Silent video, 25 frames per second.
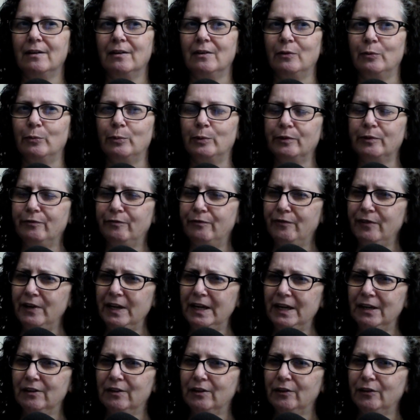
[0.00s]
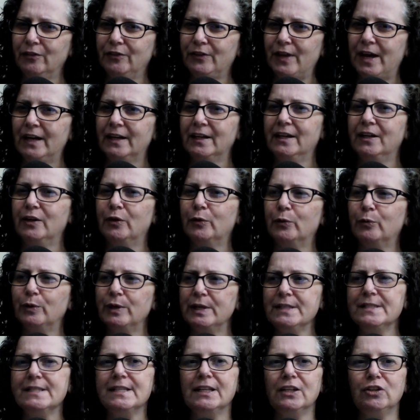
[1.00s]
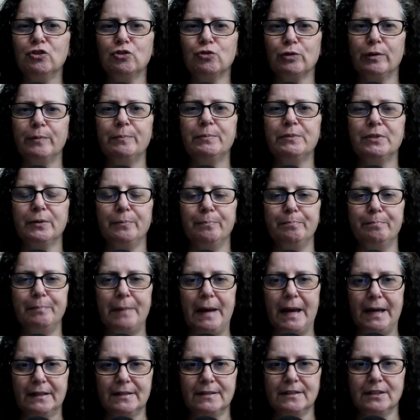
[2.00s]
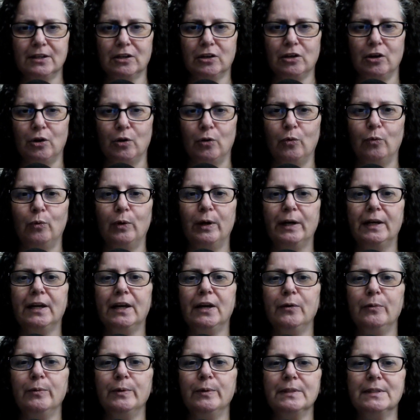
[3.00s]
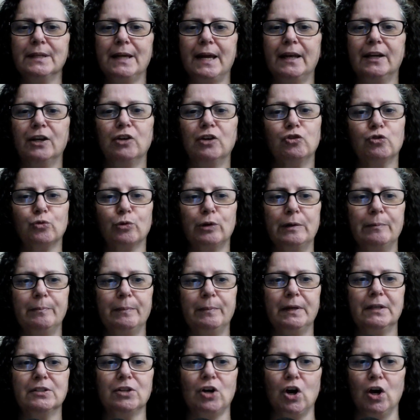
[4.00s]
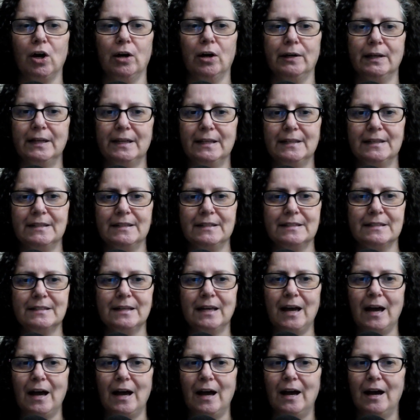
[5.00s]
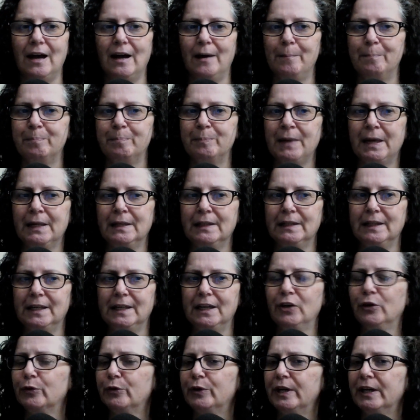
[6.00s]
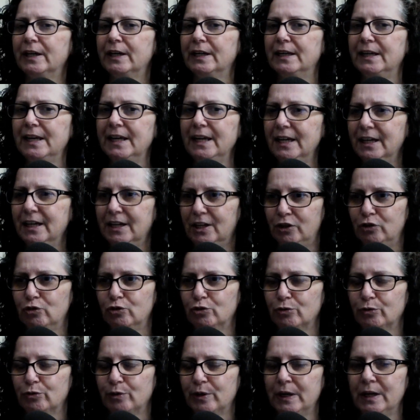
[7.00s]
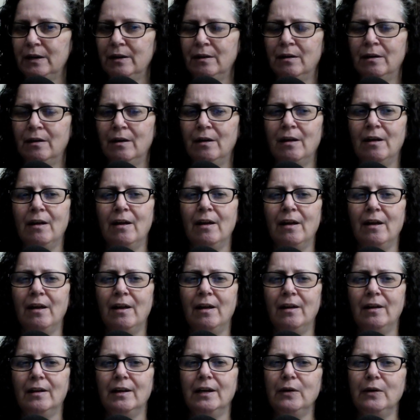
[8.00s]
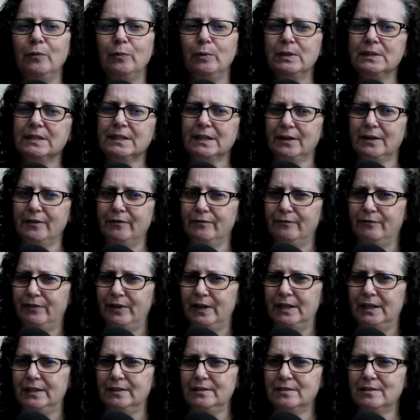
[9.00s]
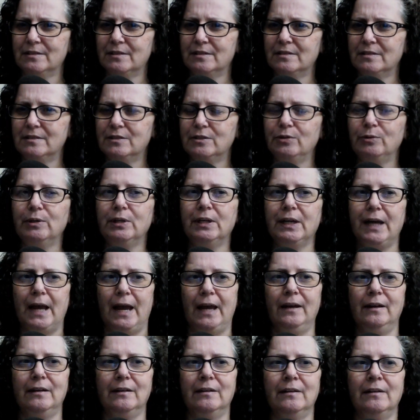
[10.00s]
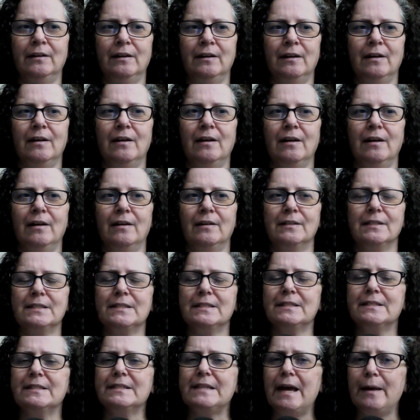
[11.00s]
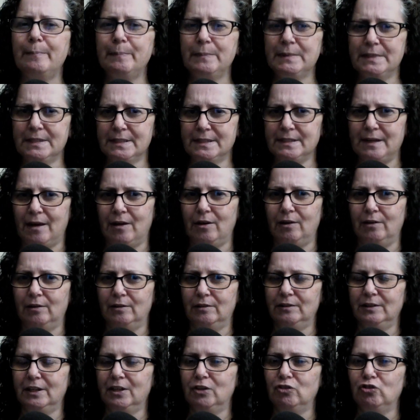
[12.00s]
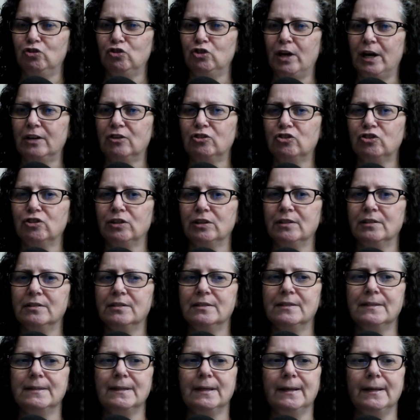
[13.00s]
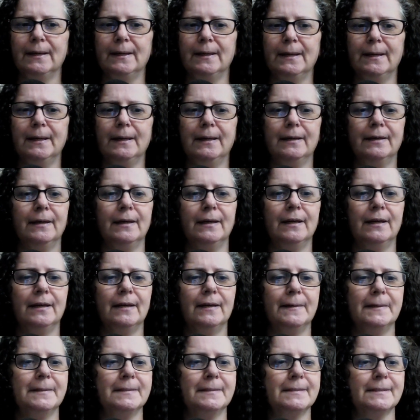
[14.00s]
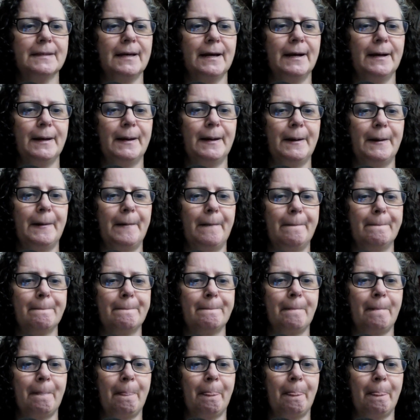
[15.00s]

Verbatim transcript: revealed that in a recent trip to Mexico, when he was getting treatment on his uh, lingering knee injury, he was convinced to get stem cell injections in his um,